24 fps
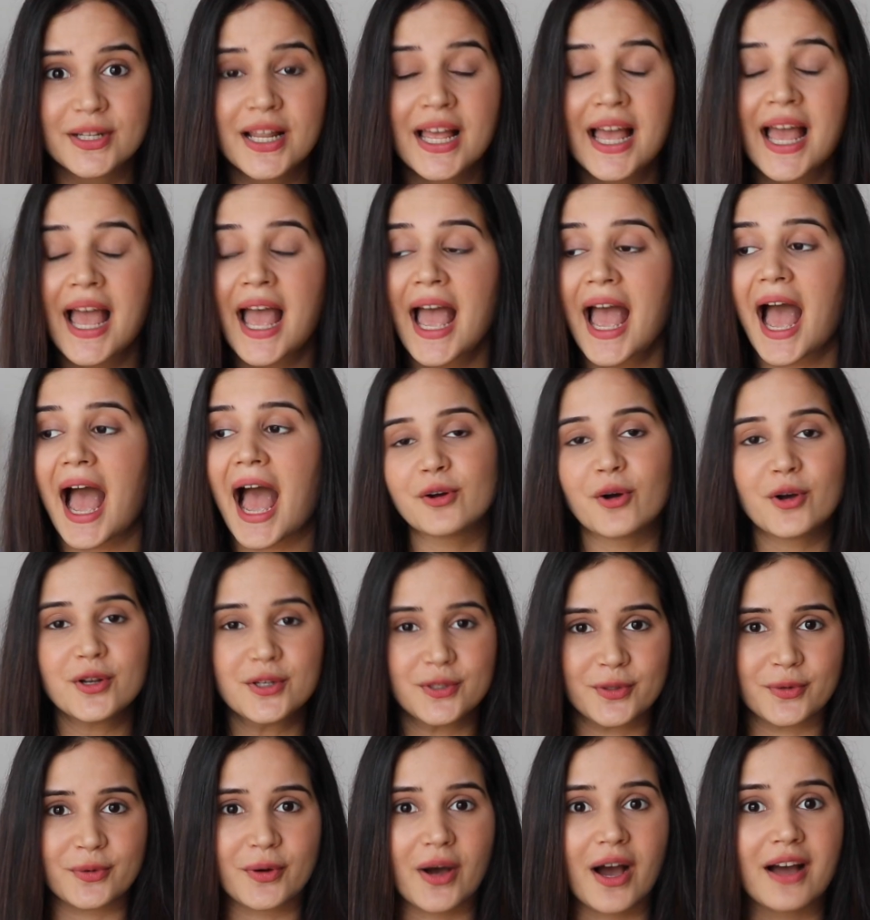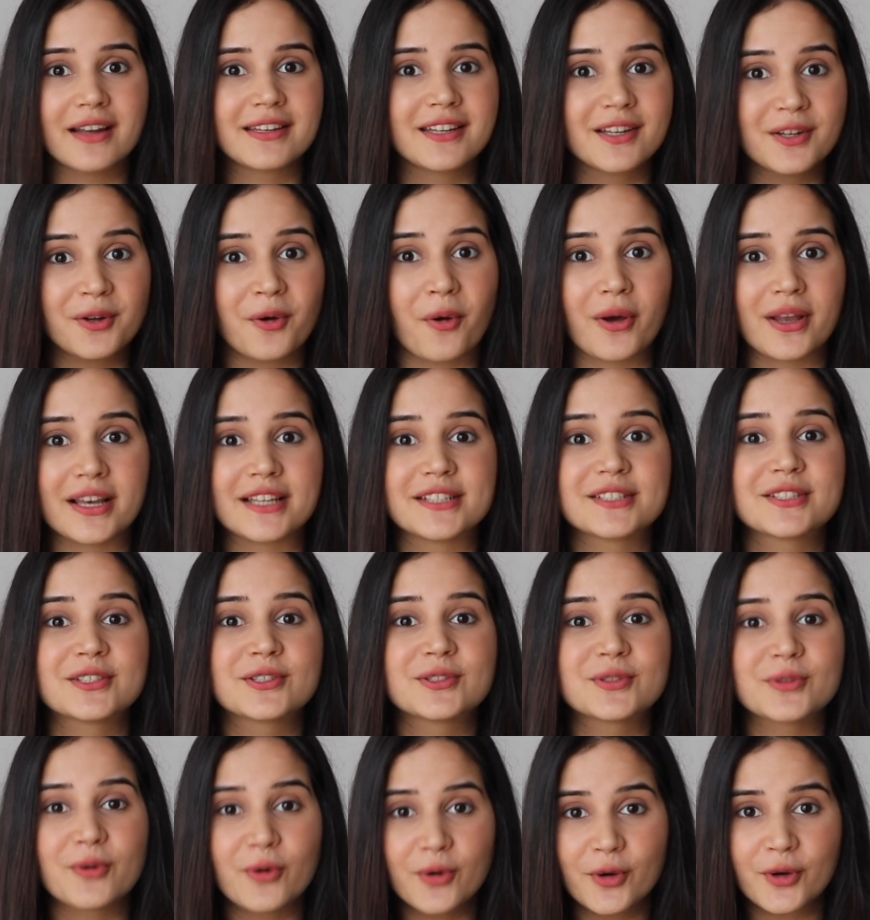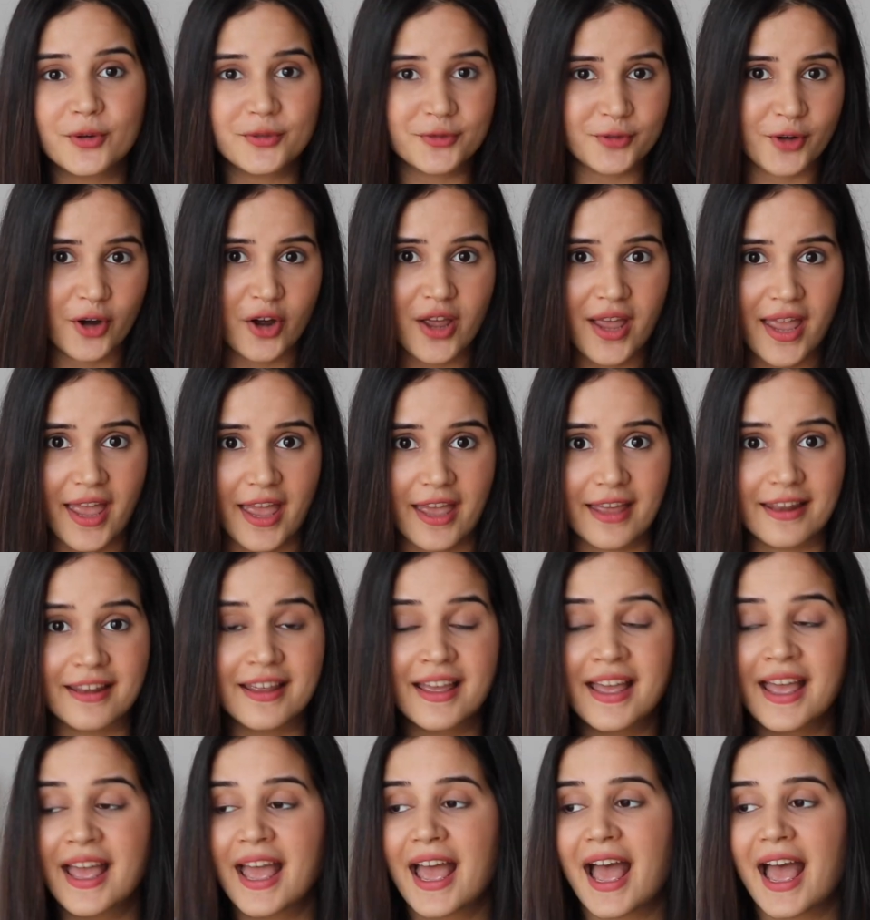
I all know onion oil is so good for our hair